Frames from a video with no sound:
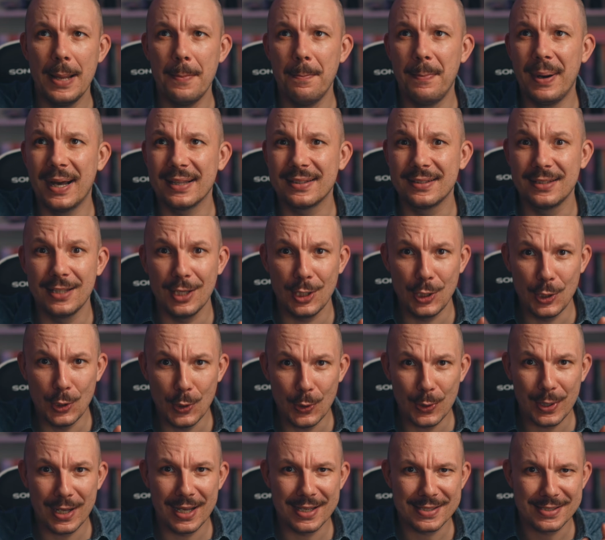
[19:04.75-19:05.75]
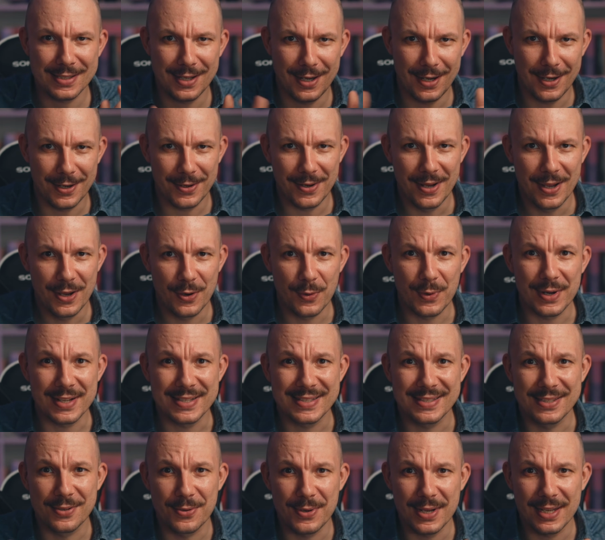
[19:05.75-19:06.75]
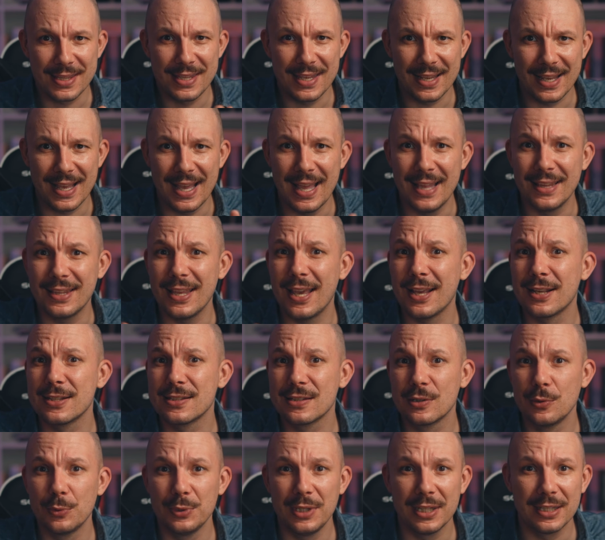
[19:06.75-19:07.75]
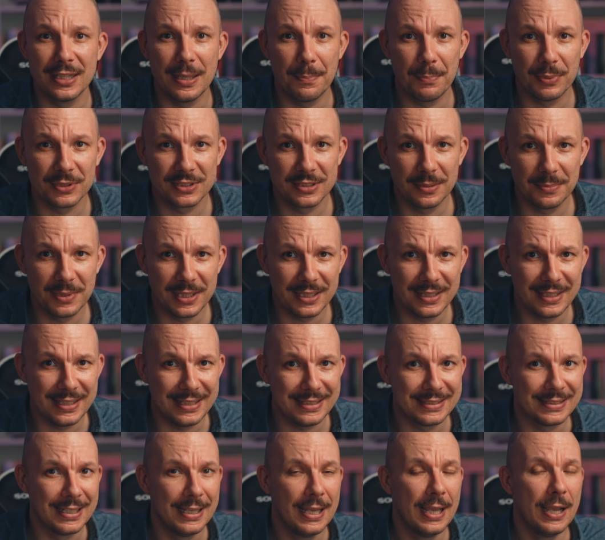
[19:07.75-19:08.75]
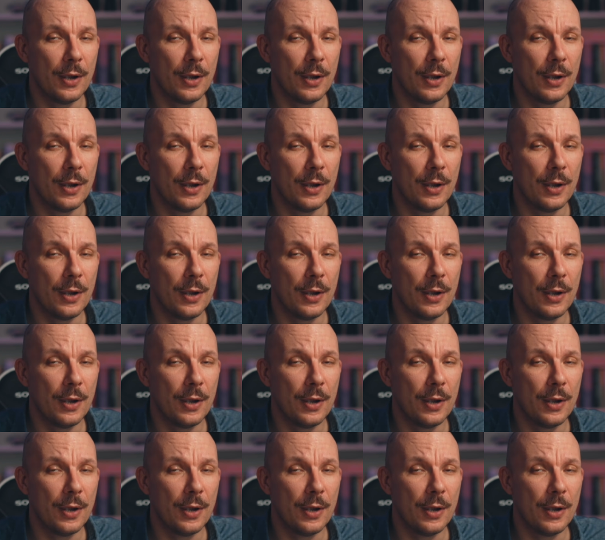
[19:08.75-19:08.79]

but the yogas are restricting and excluding the possibilities,